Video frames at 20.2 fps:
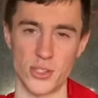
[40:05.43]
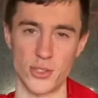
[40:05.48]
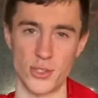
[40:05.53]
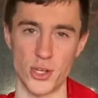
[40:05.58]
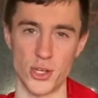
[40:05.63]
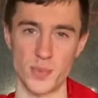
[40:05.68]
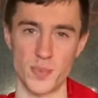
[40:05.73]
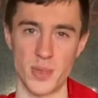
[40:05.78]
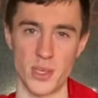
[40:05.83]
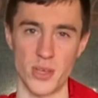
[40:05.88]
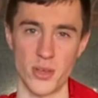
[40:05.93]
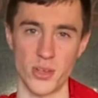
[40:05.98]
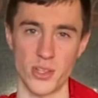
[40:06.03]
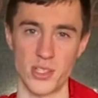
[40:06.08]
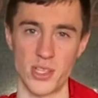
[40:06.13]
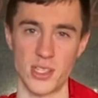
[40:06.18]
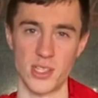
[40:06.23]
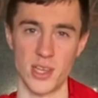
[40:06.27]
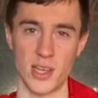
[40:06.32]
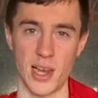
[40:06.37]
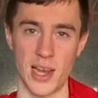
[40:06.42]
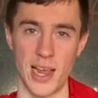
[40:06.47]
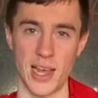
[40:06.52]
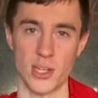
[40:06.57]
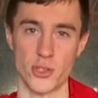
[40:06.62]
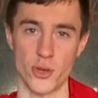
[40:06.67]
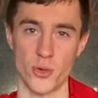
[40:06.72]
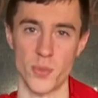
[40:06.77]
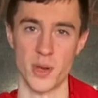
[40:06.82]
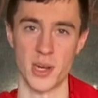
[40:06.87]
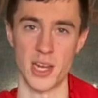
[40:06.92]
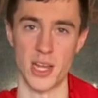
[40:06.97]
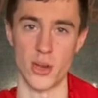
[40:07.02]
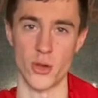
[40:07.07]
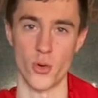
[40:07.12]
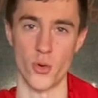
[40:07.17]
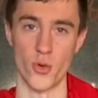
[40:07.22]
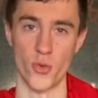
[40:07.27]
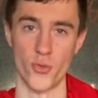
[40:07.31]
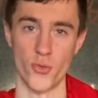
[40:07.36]
just because this
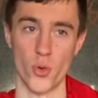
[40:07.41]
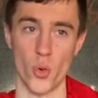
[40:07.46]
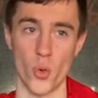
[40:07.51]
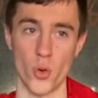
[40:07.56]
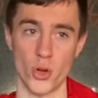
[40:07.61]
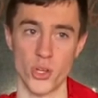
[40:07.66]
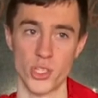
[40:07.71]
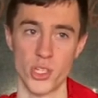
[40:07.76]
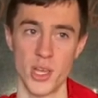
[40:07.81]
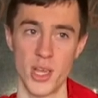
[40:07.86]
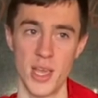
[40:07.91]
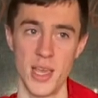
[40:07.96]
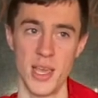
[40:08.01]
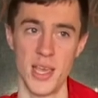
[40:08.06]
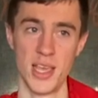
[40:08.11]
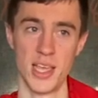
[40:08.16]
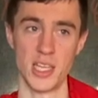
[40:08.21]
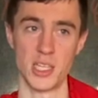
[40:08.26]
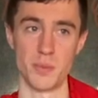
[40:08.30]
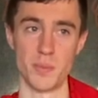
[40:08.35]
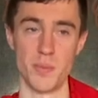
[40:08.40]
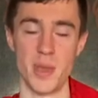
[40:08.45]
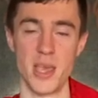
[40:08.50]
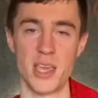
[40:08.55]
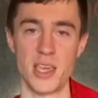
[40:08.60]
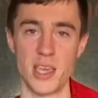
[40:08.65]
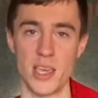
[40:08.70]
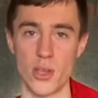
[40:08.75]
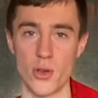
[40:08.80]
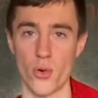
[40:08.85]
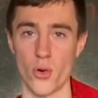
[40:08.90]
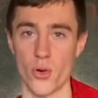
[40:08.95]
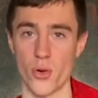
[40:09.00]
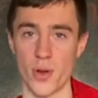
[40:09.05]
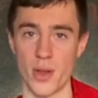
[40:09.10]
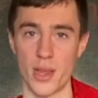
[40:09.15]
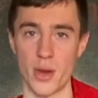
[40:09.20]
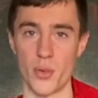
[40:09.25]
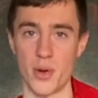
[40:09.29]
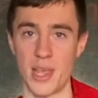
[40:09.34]
electromagnetical force is making
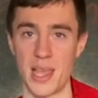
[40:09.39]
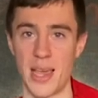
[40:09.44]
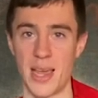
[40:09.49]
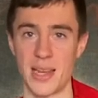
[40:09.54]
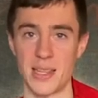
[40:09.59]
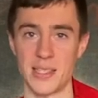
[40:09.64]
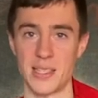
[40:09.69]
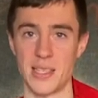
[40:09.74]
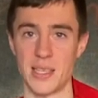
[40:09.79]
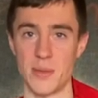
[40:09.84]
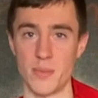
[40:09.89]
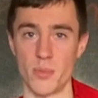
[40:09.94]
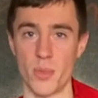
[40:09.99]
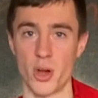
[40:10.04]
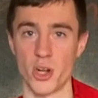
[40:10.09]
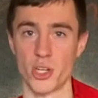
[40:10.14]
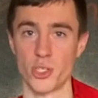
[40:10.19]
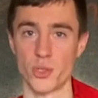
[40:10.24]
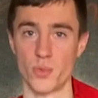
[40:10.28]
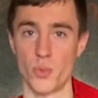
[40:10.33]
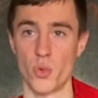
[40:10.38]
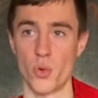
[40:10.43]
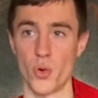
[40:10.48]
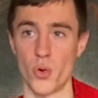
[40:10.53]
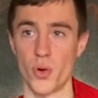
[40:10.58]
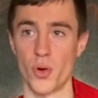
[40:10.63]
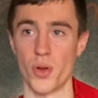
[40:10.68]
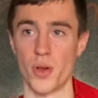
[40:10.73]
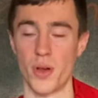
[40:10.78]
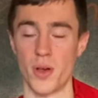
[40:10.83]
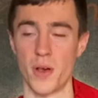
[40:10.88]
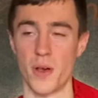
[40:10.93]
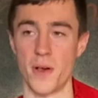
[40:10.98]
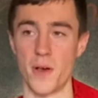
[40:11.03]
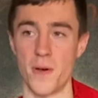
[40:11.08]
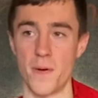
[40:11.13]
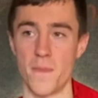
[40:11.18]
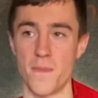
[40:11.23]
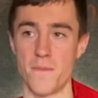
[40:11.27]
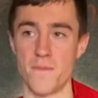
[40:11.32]
your reality much more
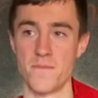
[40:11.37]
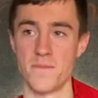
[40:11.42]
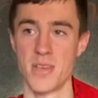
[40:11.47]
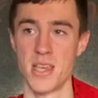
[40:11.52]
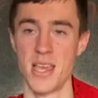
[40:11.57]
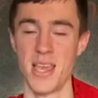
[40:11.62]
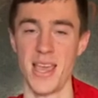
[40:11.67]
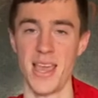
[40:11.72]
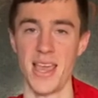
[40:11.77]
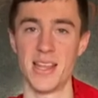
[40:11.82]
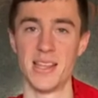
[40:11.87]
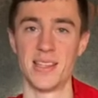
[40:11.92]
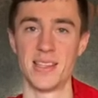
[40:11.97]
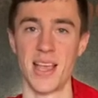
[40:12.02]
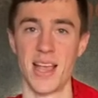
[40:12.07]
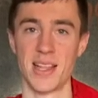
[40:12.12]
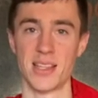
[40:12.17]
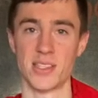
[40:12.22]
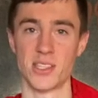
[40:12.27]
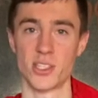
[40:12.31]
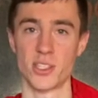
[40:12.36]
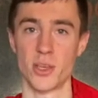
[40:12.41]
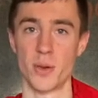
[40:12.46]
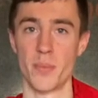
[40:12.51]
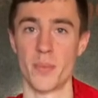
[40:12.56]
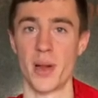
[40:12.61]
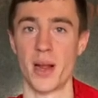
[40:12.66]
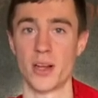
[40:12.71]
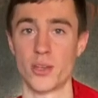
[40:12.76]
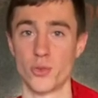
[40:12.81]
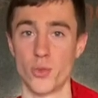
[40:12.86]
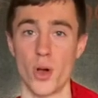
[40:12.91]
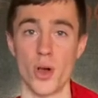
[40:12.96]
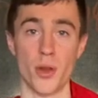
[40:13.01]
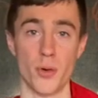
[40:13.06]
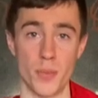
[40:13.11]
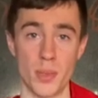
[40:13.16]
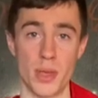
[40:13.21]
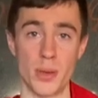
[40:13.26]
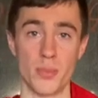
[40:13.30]
intense compared to
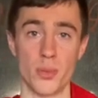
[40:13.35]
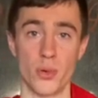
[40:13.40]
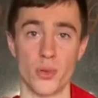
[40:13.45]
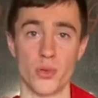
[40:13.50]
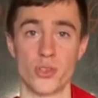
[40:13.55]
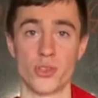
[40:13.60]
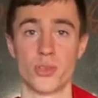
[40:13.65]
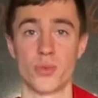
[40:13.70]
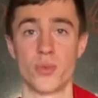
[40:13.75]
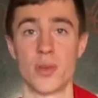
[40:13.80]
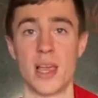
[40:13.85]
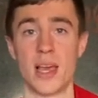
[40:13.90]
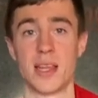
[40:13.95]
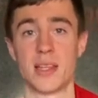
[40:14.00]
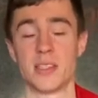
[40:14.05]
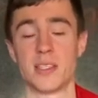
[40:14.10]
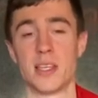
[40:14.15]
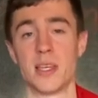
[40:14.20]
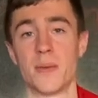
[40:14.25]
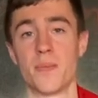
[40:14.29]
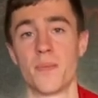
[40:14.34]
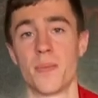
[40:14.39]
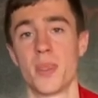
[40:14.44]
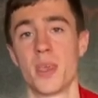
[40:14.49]
other people's reality.